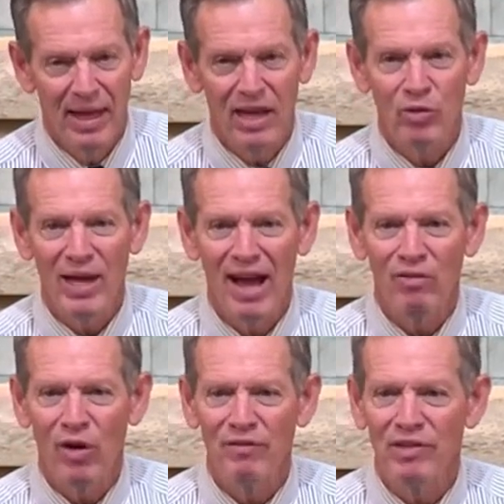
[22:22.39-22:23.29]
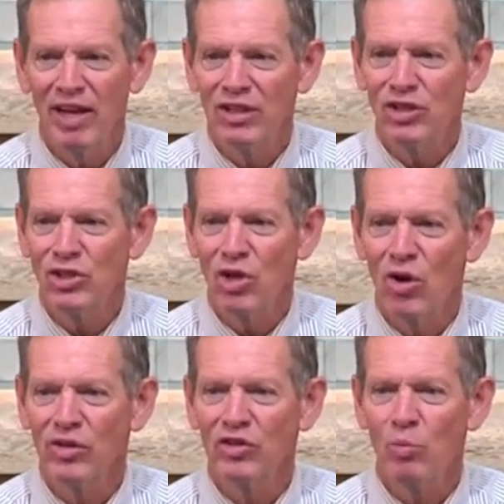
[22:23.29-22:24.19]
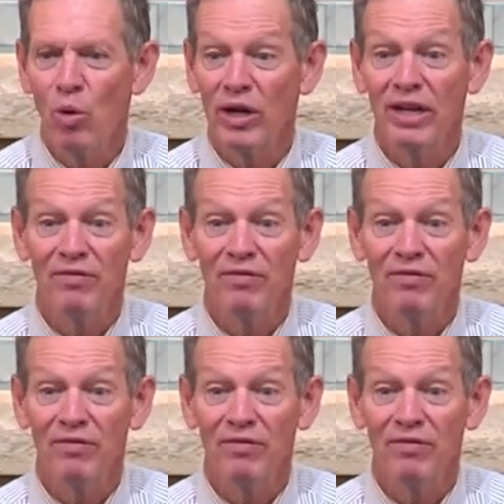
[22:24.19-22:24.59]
As we have our invitation song this morning,